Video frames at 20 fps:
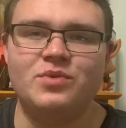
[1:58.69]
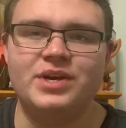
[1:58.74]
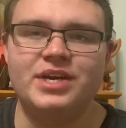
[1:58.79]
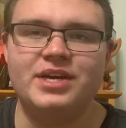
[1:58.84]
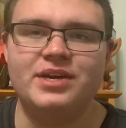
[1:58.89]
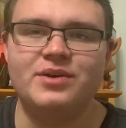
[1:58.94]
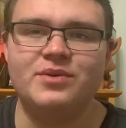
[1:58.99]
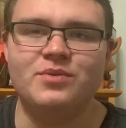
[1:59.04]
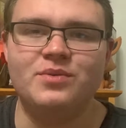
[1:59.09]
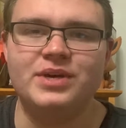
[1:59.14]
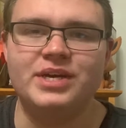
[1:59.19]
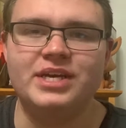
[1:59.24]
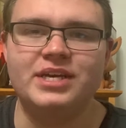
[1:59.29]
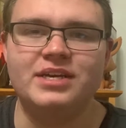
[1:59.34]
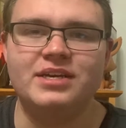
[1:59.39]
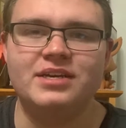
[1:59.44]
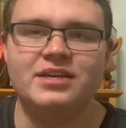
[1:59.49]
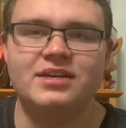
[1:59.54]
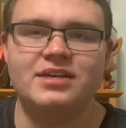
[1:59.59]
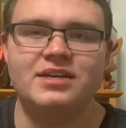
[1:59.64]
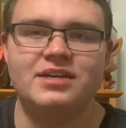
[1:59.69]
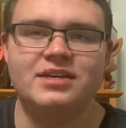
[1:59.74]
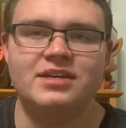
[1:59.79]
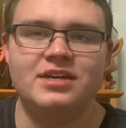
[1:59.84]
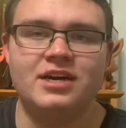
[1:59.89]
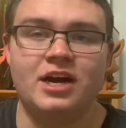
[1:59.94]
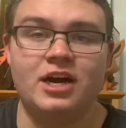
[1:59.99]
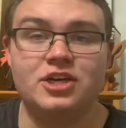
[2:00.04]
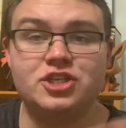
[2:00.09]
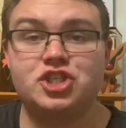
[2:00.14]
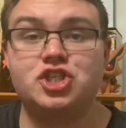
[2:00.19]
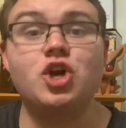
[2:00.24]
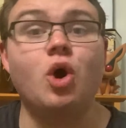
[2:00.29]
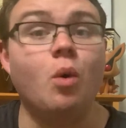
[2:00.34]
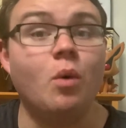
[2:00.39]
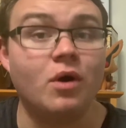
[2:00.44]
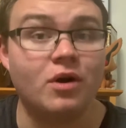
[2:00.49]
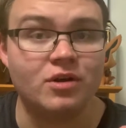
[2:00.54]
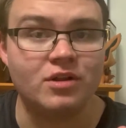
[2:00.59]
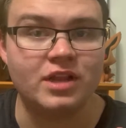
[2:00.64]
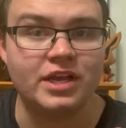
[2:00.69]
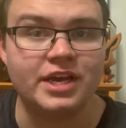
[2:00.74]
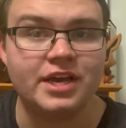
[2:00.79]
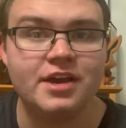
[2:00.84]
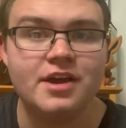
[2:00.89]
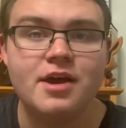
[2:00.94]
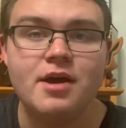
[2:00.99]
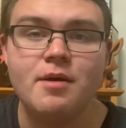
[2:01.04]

we so early.